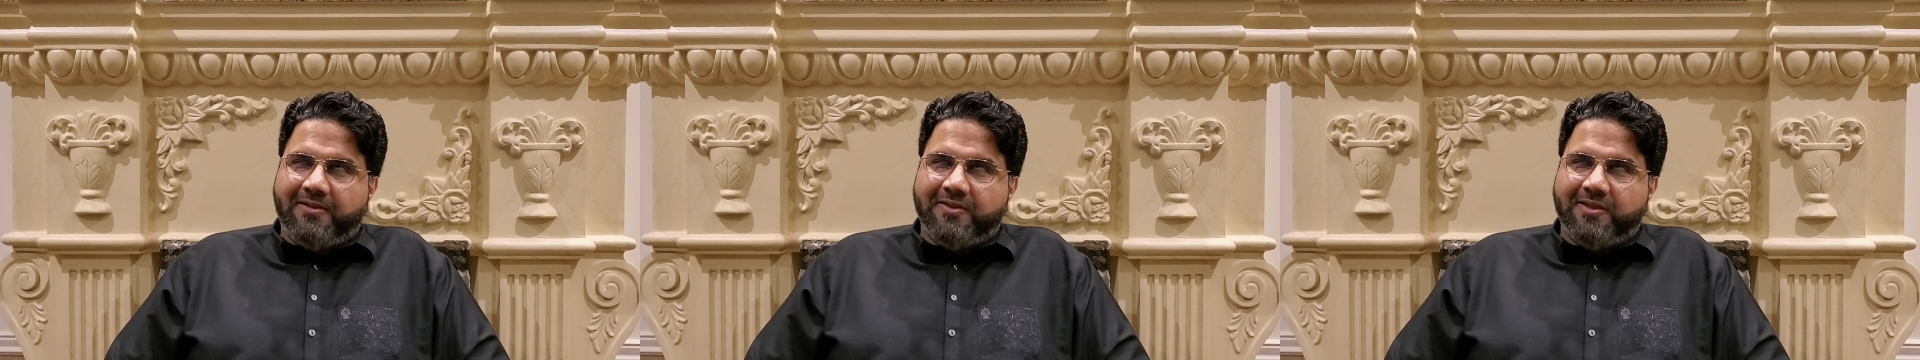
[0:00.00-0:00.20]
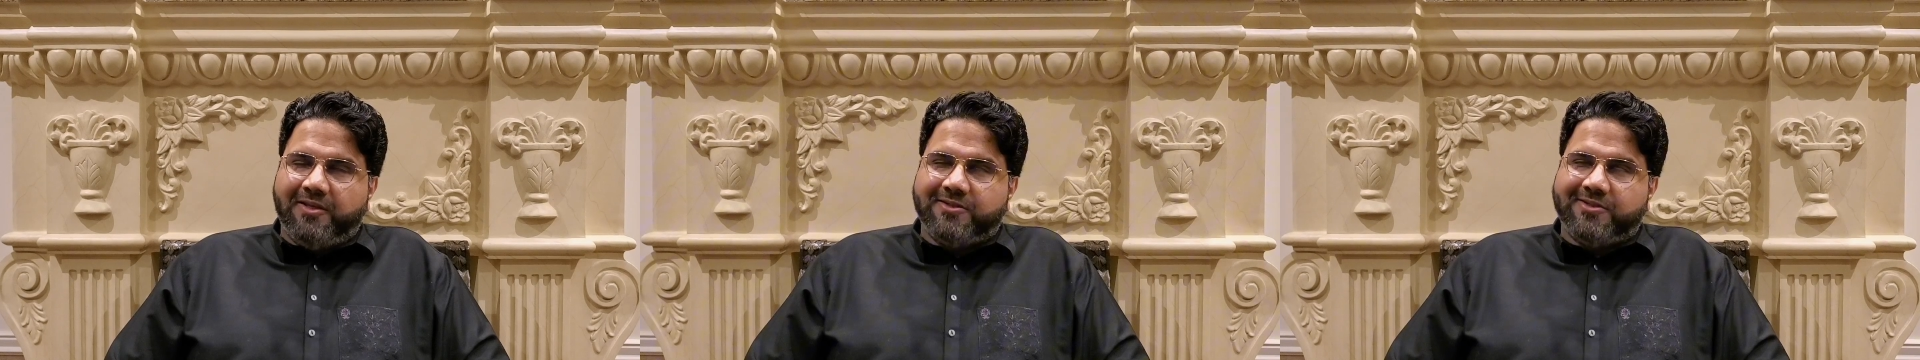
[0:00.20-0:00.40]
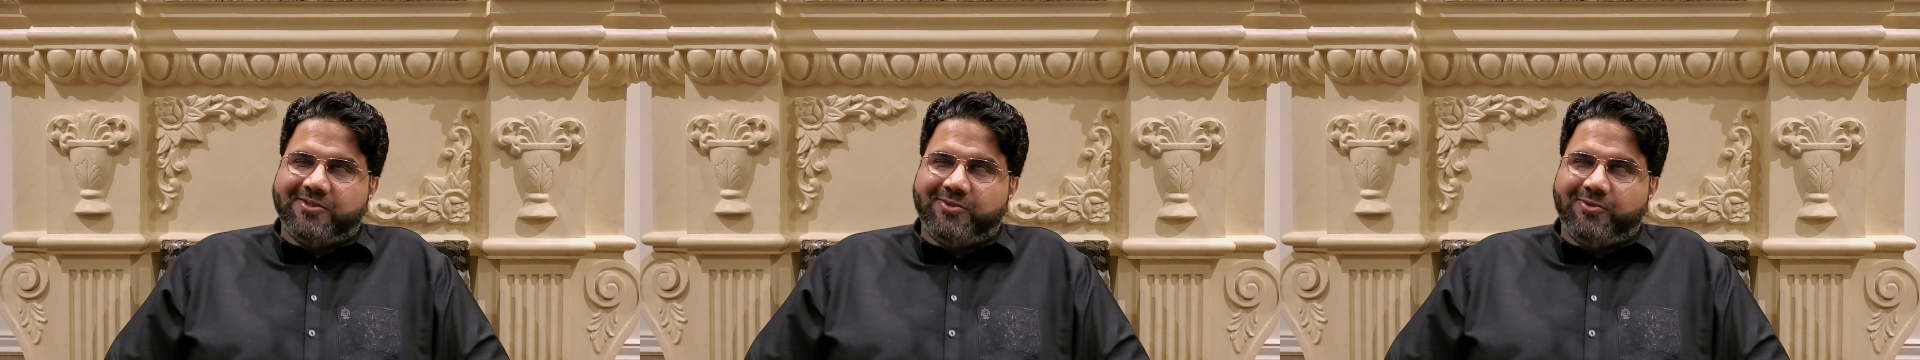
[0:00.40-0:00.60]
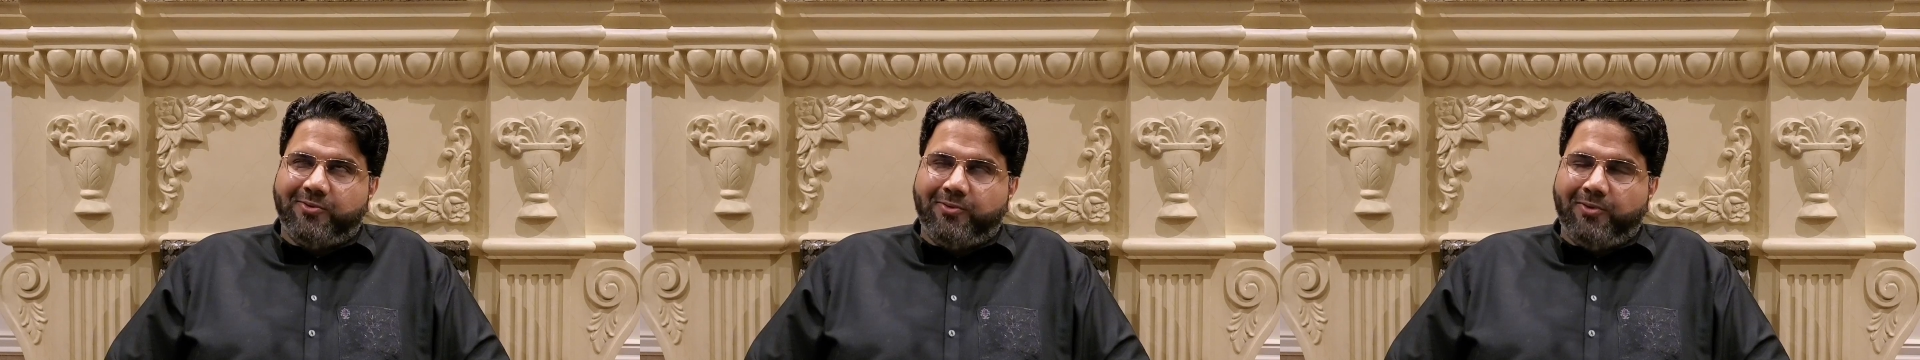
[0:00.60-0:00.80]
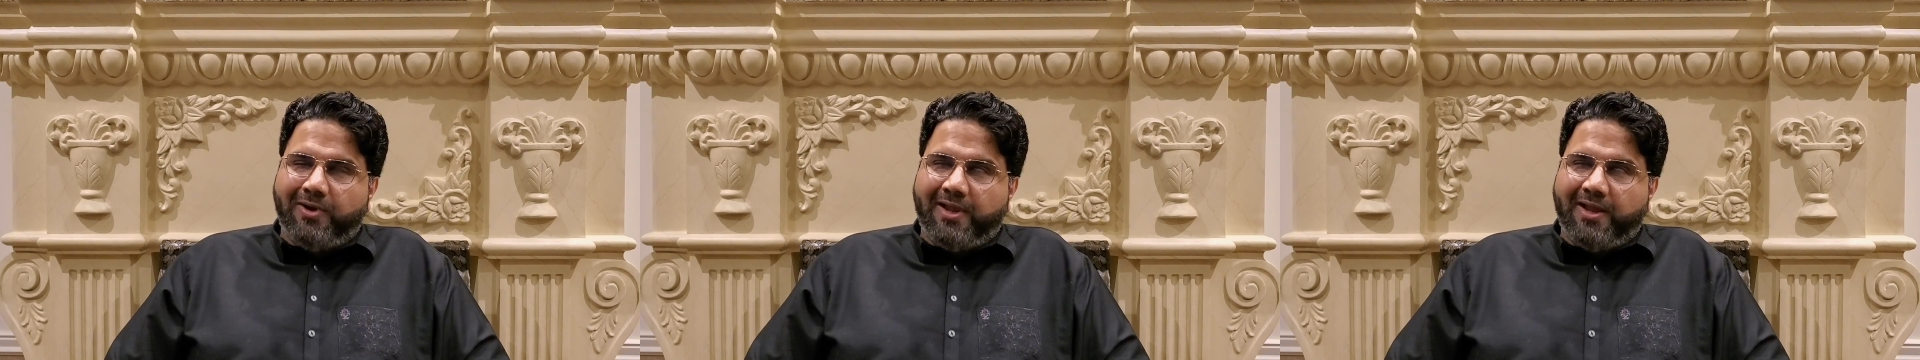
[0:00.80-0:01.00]
The
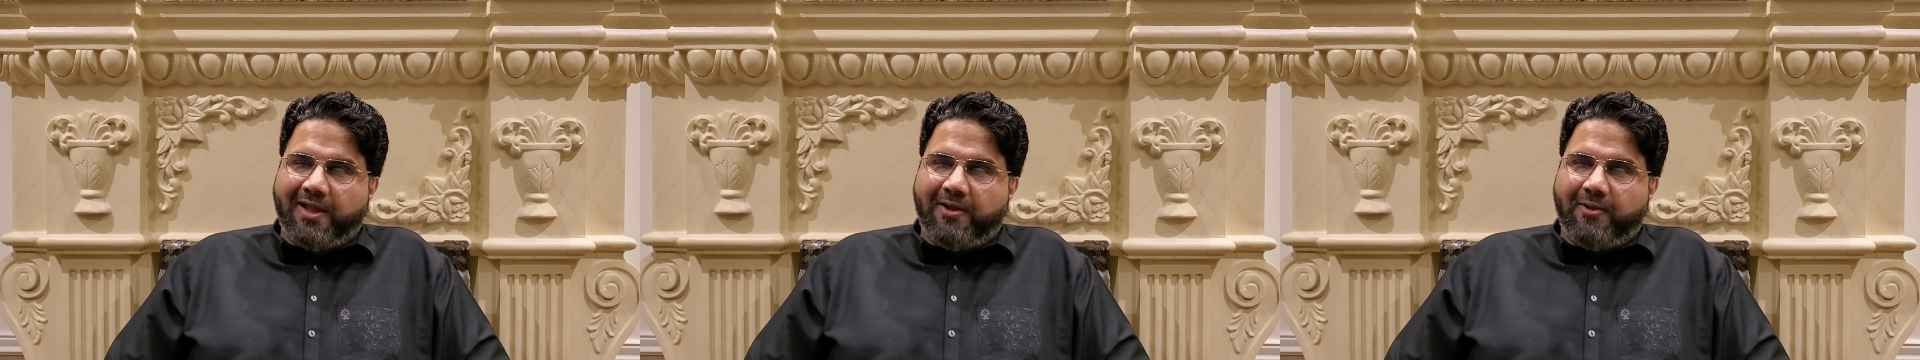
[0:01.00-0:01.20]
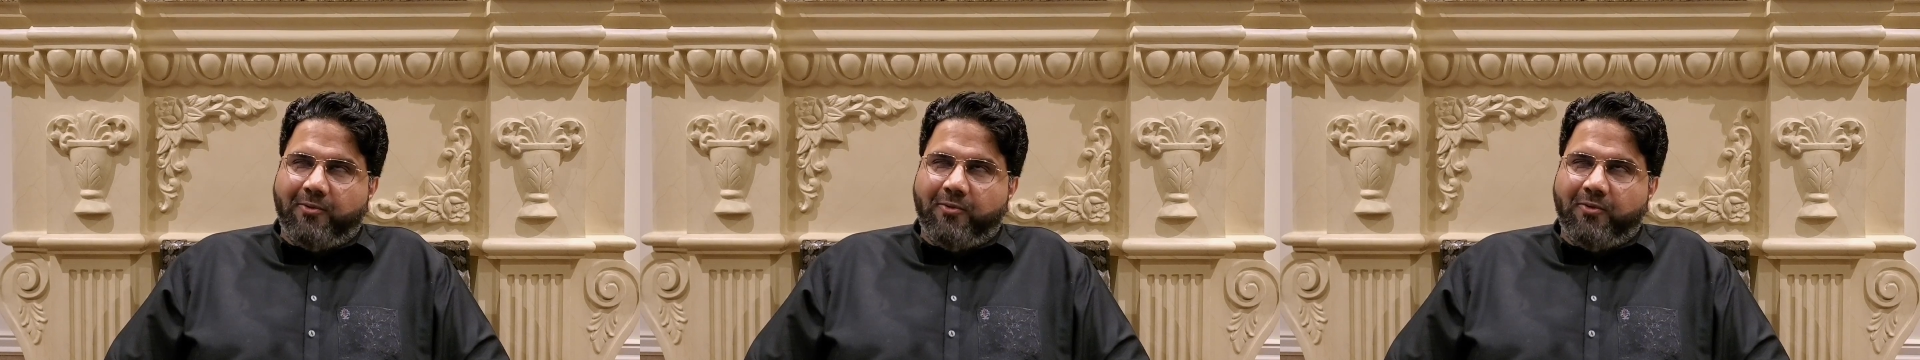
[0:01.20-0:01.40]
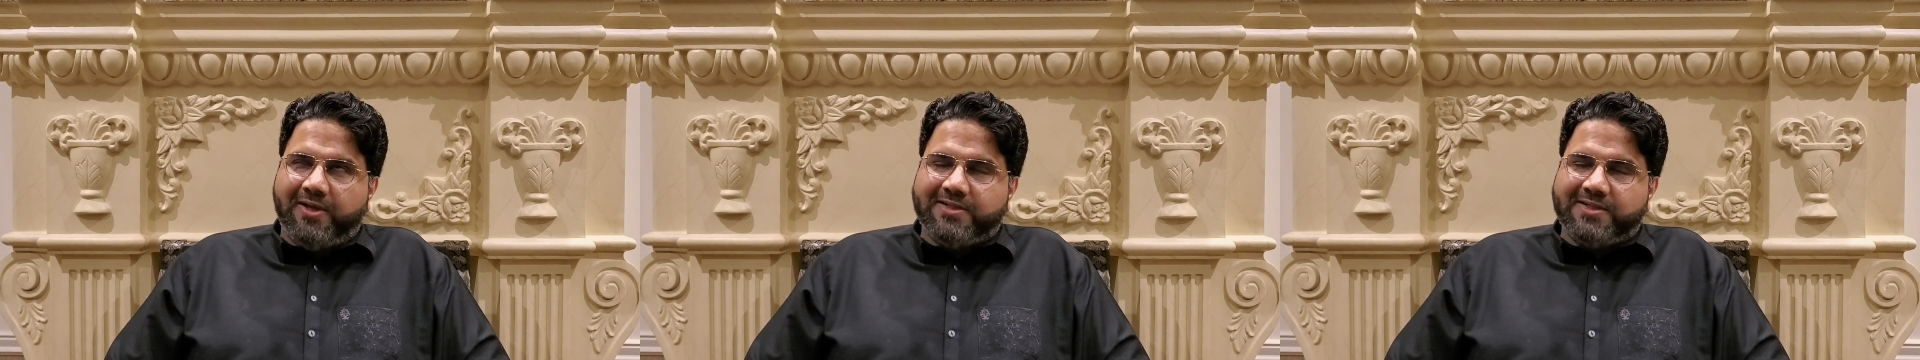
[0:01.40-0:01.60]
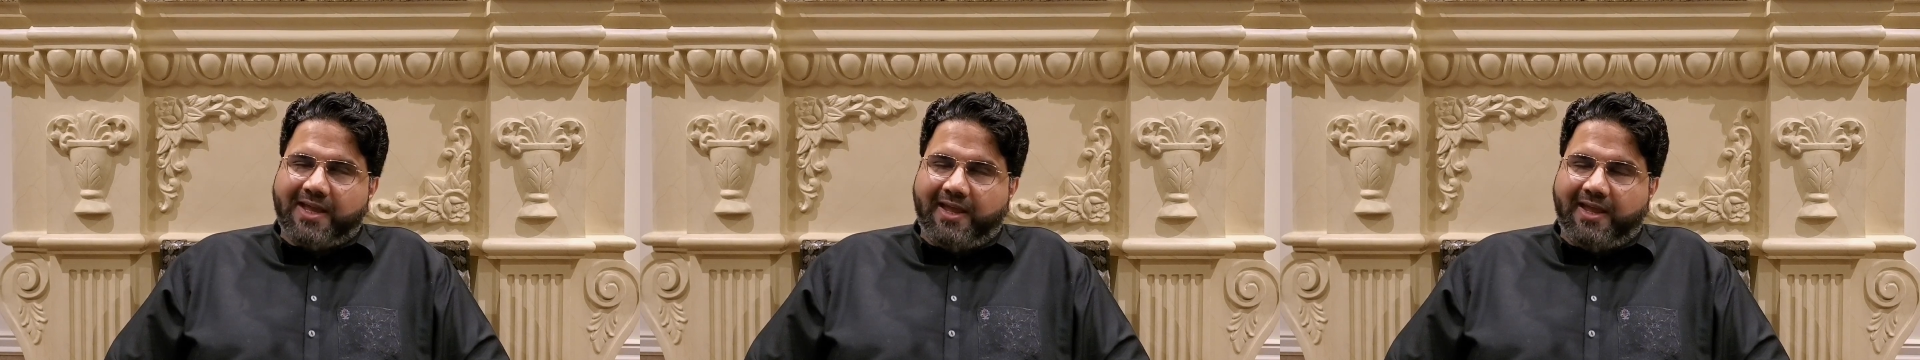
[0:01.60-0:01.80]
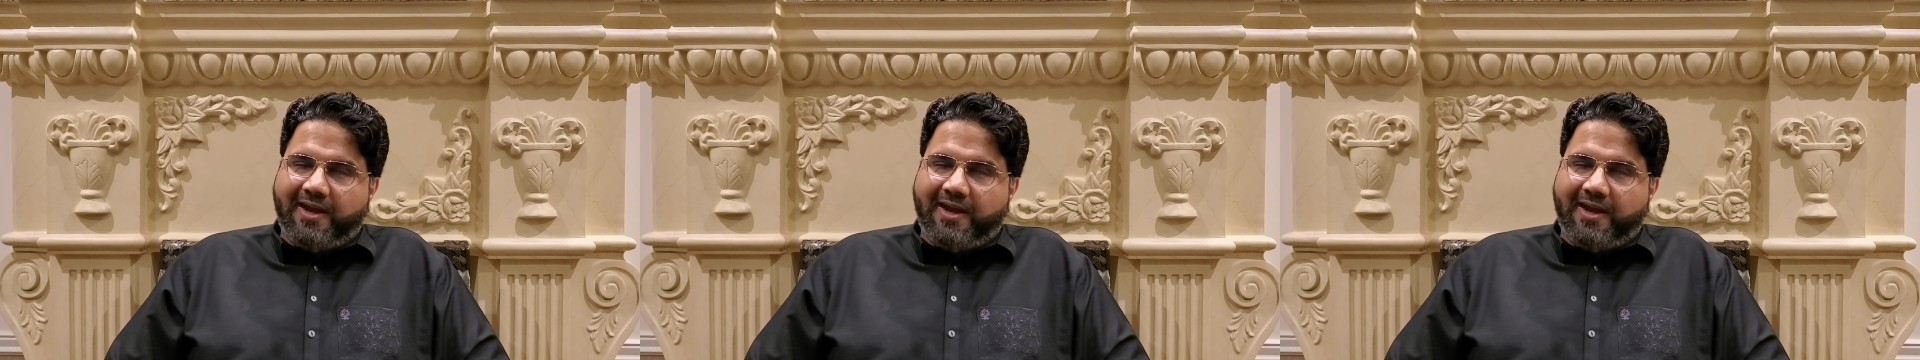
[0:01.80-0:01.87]
soul who has